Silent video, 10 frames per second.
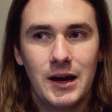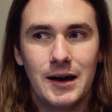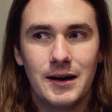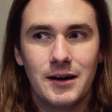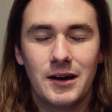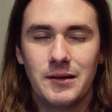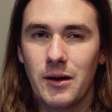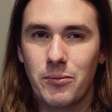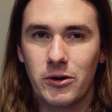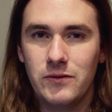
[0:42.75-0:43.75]

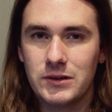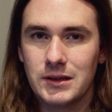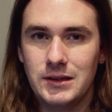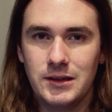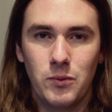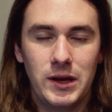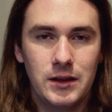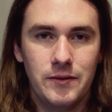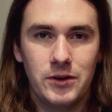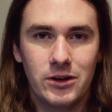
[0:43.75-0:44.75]
I previously did
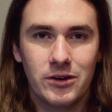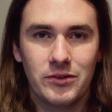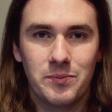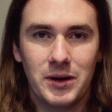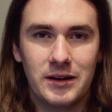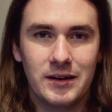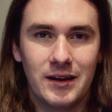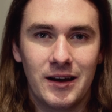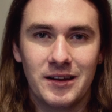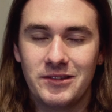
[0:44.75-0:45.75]
weekly videos, but
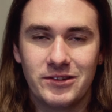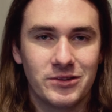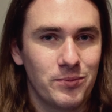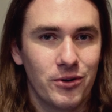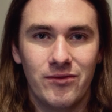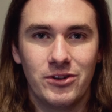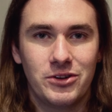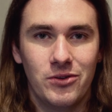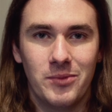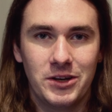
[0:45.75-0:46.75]
it's just proven
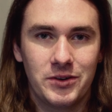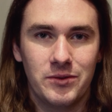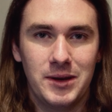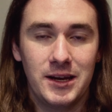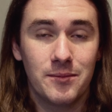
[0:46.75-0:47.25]
too much for me.